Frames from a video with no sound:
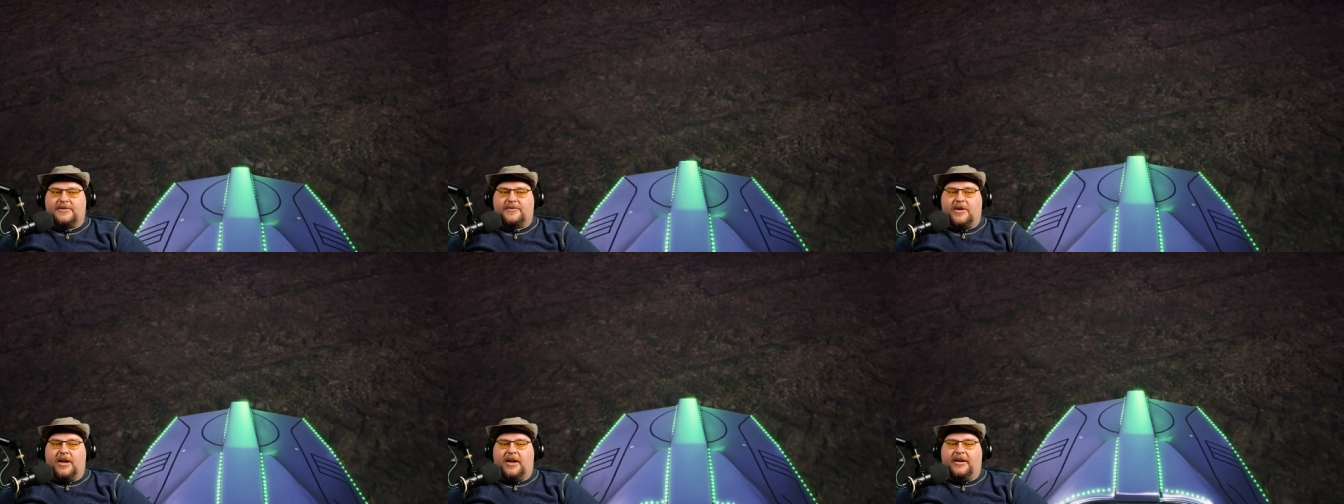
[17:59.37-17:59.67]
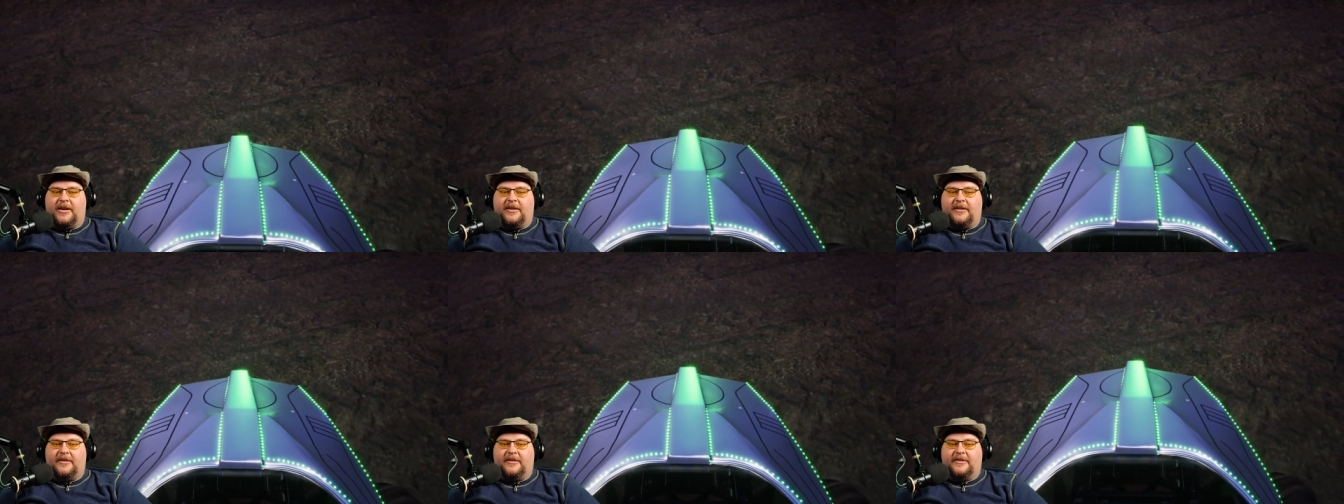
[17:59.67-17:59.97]

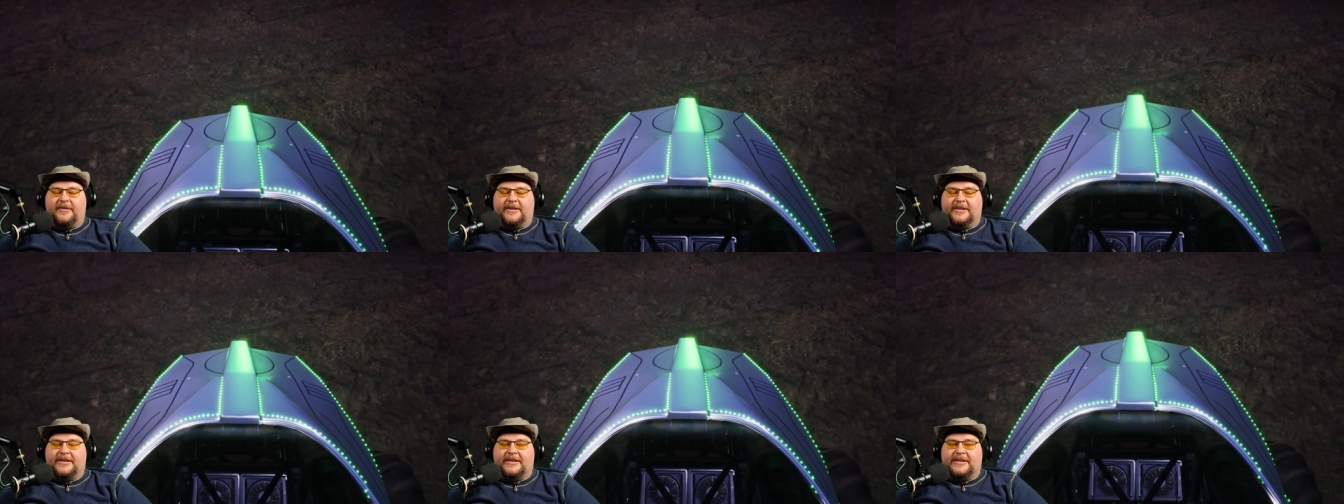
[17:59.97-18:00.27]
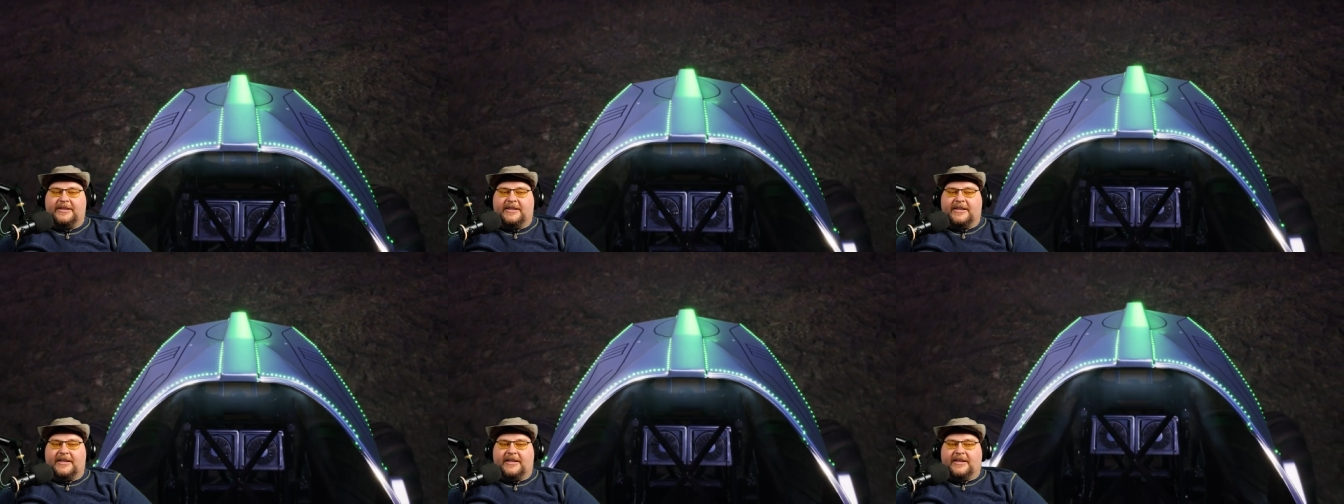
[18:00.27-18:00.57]
run.
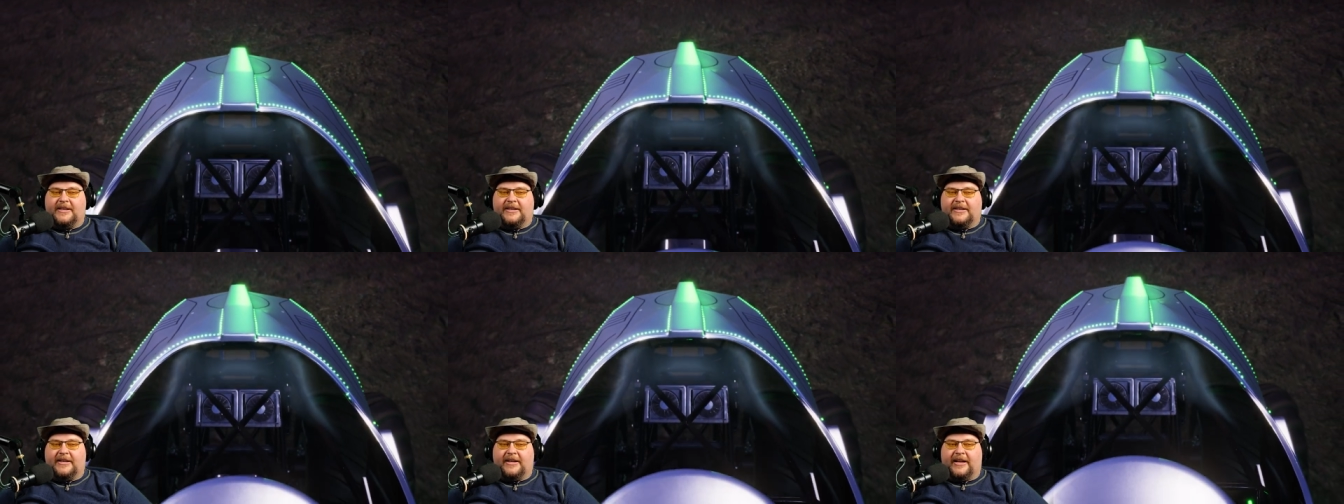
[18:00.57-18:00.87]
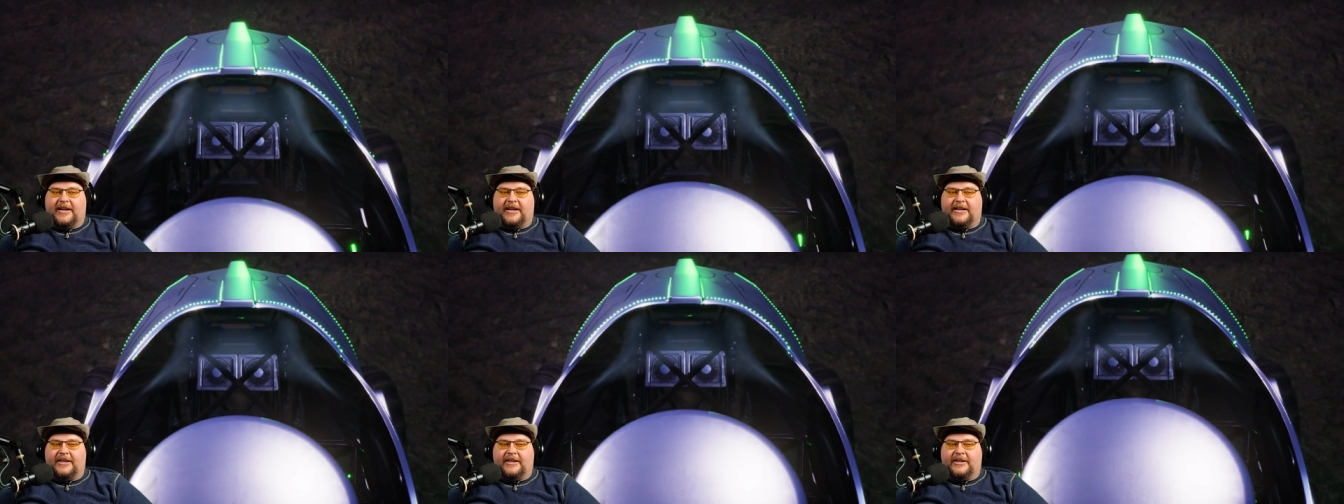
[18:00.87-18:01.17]

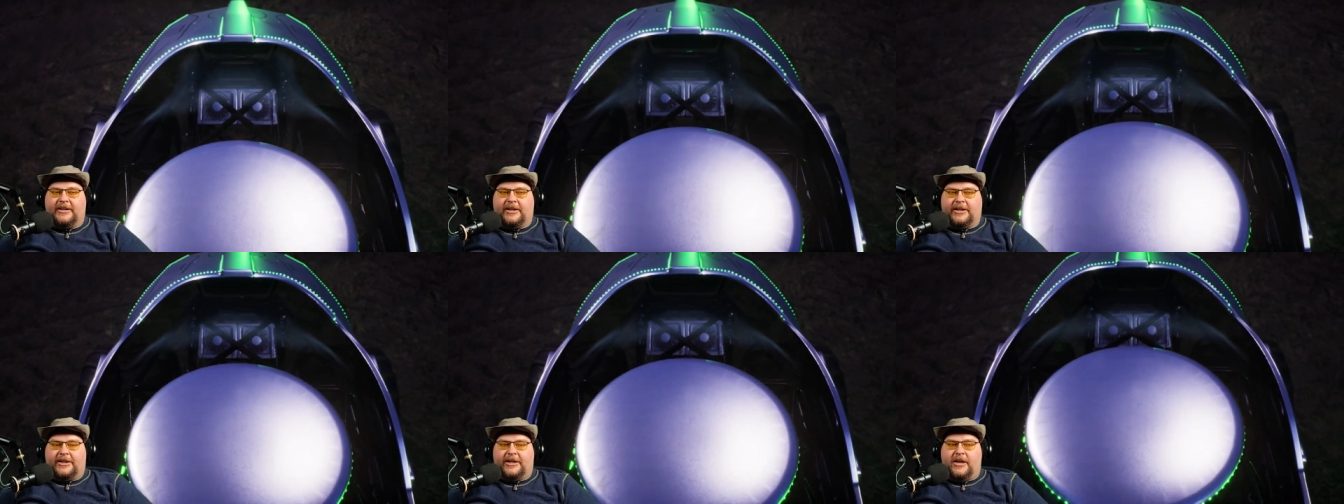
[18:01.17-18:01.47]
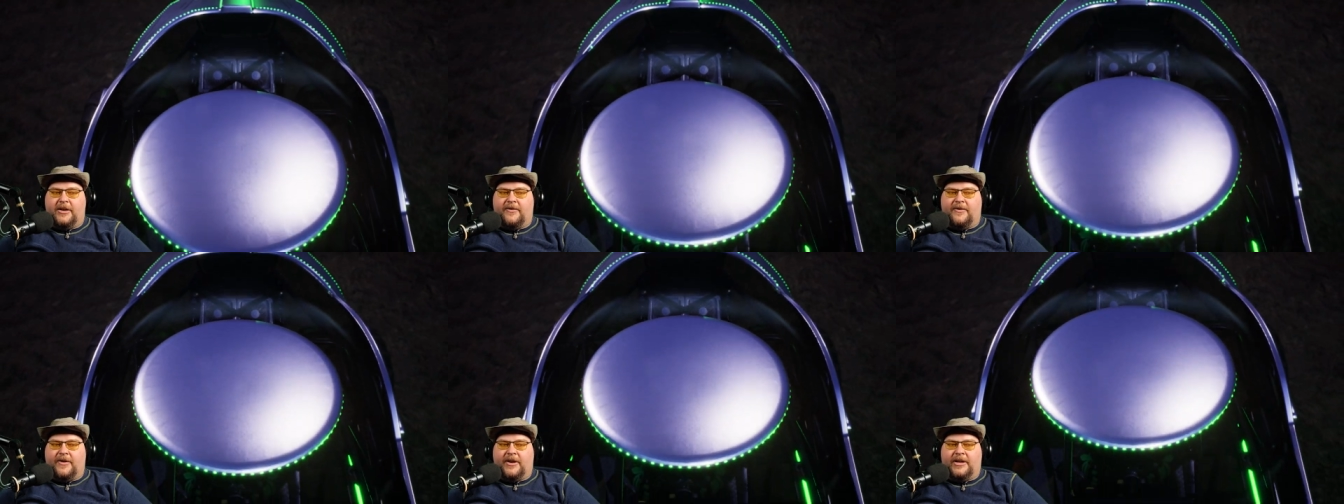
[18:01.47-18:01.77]
Alien
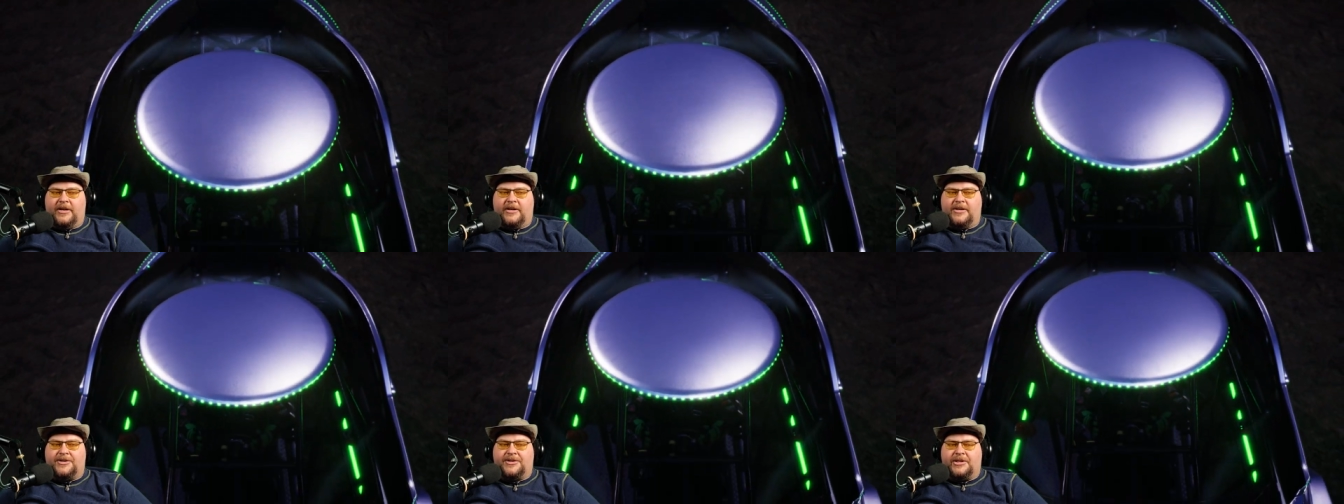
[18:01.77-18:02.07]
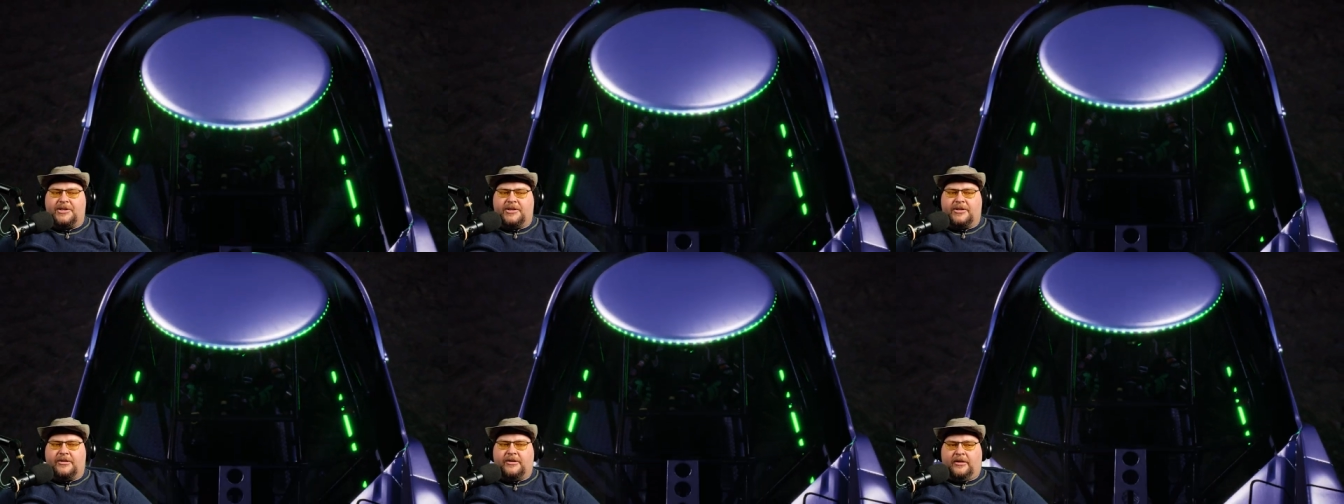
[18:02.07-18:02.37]

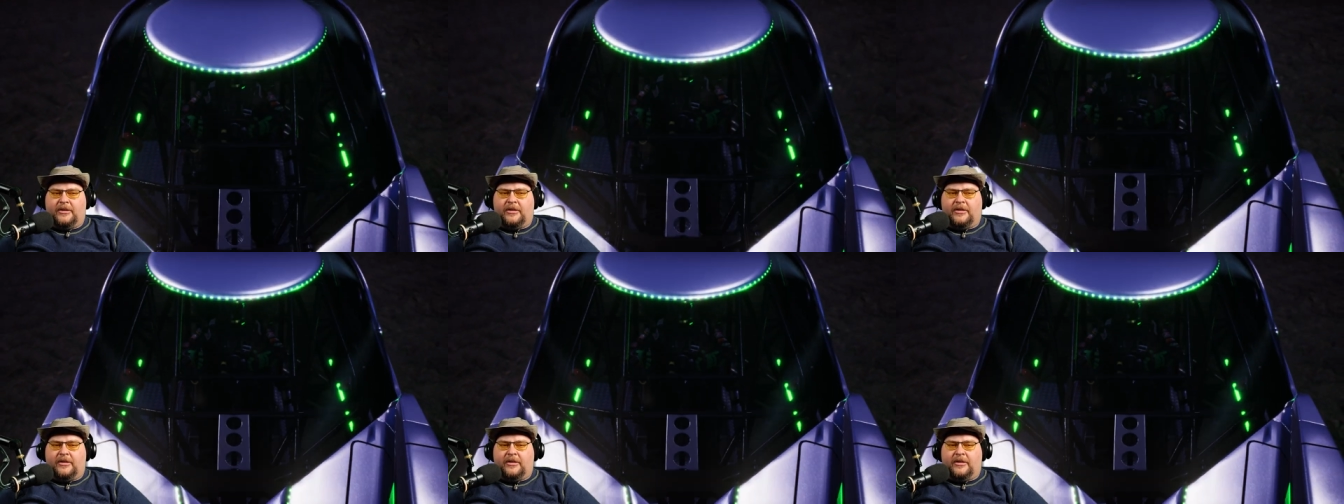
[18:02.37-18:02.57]
invasion!